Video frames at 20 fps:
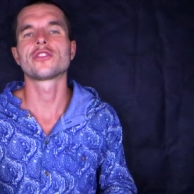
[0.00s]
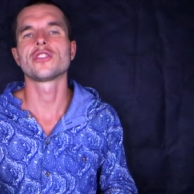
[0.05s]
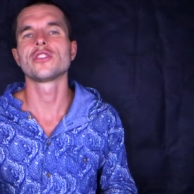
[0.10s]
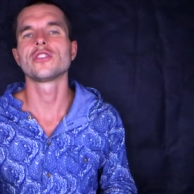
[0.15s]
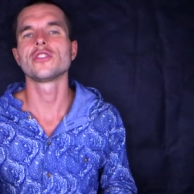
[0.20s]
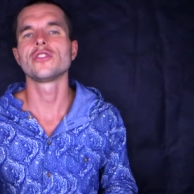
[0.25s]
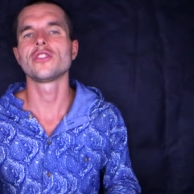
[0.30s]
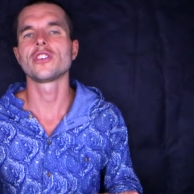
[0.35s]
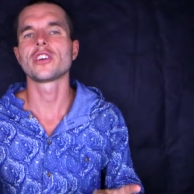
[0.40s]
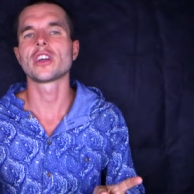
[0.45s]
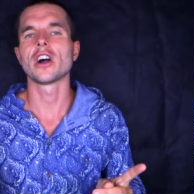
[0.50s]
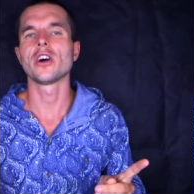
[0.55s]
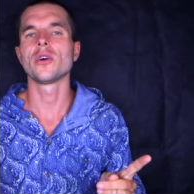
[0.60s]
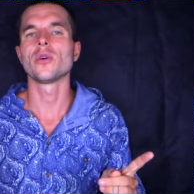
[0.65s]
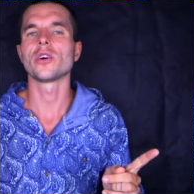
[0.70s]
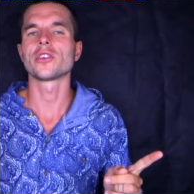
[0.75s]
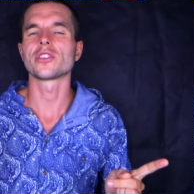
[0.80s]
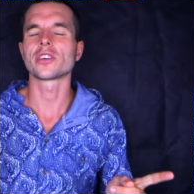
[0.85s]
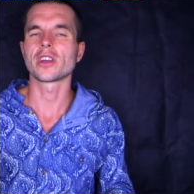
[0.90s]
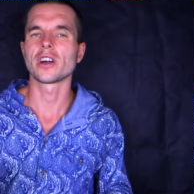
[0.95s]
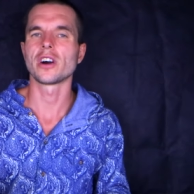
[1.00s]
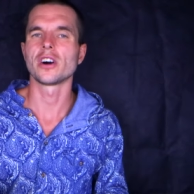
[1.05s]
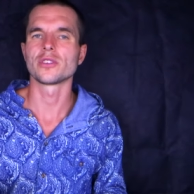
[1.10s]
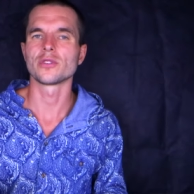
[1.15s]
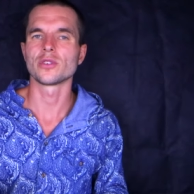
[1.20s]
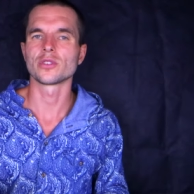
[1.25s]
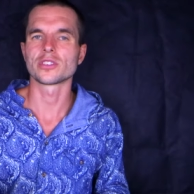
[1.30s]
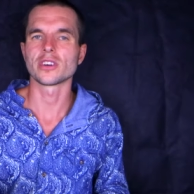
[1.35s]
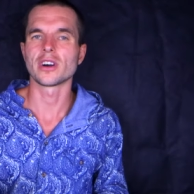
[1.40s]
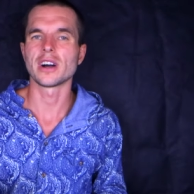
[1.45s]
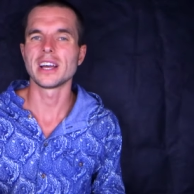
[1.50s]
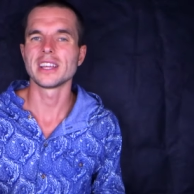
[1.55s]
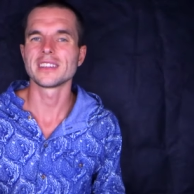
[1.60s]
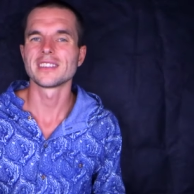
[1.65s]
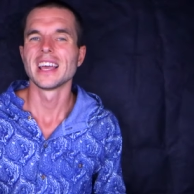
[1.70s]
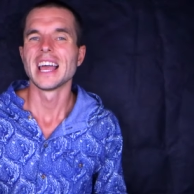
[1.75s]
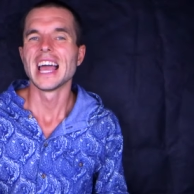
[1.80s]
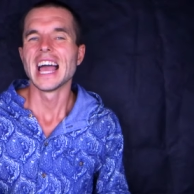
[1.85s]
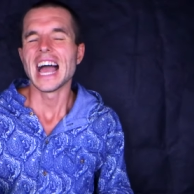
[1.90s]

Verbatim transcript: soon as you go on the carnivore diet,